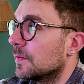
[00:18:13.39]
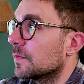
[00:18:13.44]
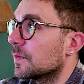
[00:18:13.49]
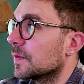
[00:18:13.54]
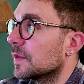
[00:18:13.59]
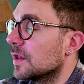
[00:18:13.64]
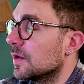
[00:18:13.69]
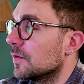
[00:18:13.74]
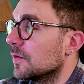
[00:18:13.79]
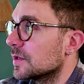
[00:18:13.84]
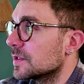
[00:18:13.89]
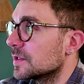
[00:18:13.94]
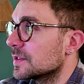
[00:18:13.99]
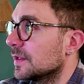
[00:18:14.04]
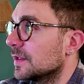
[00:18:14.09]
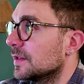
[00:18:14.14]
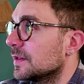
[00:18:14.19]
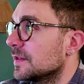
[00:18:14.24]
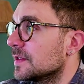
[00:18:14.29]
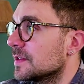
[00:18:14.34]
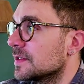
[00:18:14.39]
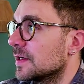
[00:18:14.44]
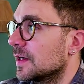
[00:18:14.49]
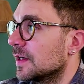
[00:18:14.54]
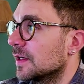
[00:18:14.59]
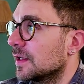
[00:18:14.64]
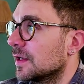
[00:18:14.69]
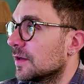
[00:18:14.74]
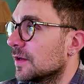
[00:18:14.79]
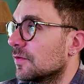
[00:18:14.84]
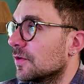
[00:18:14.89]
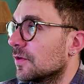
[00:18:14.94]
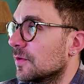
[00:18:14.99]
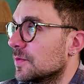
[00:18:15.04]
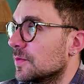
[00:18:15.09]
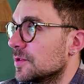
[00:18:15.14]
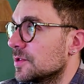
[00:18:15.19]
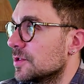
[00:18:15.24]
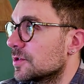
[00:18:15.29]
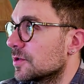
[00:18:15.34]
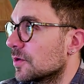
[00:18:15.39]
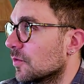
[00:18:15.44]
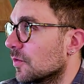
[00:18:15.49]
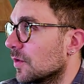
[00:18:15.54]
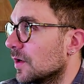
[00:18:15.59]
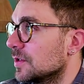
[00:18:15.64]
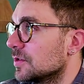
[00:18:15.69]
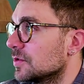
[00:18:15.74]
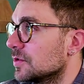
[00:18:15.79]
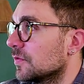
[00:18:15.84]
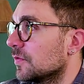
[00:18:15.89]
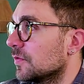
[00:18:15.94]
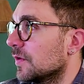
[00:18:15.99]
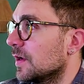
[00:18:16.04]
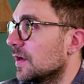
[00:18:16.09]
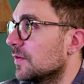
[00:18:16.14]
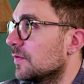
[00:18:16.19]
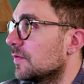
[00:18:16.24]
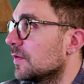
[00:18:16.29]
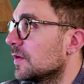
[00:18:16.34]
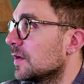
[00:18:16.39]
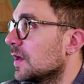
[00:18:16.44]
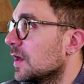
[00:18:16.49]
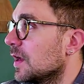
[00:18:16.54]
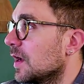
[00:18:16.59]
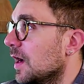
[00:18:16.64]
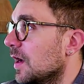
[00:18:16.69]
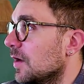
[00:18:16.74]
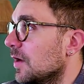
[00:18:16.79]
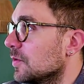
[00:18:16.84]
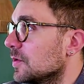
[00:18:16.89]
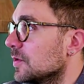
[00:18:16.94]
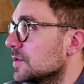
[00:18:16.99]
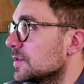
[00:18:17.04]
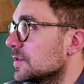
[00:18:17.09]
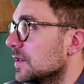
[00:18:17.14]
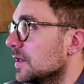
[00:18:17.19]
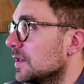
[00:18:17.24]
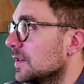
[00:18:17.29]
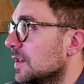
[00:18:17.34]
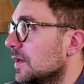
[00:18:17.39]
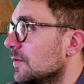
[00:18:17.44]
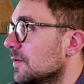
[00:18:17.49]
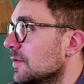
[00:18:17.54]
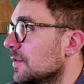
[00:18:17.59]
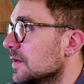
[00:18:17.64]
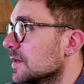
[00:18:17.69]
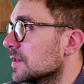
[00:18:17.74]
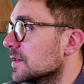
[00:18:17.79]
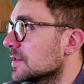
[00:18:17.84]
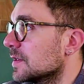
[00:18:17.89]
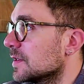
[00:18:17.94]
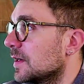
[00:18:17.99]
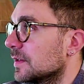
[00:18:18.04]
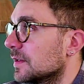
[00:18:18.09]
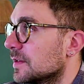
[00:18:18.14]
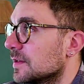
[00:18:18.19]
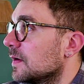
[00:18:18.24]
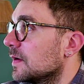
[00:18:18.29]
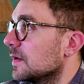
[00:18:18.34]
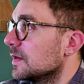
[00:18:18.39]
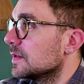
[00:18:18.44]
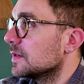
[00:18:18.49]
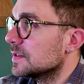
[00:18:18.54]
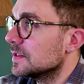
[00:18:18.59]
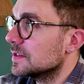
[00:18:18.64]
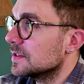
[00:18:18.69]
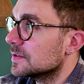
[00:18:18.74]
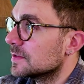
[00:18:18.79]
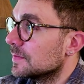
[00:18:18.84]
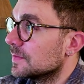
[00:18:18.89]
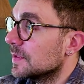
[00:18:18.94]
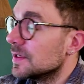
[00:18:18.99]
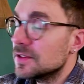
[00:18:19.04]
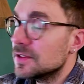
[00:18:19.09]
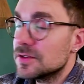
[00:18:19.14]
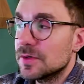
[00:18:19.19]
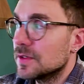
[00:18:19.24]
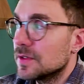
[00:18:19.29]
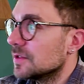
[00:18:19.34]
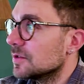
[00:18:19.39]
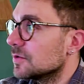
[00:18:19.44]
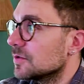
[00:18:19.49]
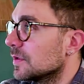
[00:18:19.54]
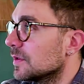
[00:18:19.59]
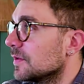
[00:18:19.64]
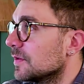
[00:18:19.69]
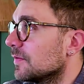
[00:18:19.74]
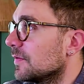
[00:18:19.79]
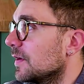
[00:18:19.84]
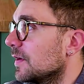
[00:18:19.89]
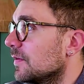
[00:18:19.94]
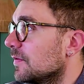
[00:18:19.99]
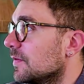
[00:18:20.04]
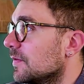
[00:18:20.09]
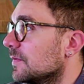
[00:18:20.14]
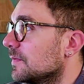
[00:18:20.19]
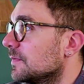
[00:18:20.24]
keywords that it is ranking for position 1 to 5. I would say that everything started since May 2025.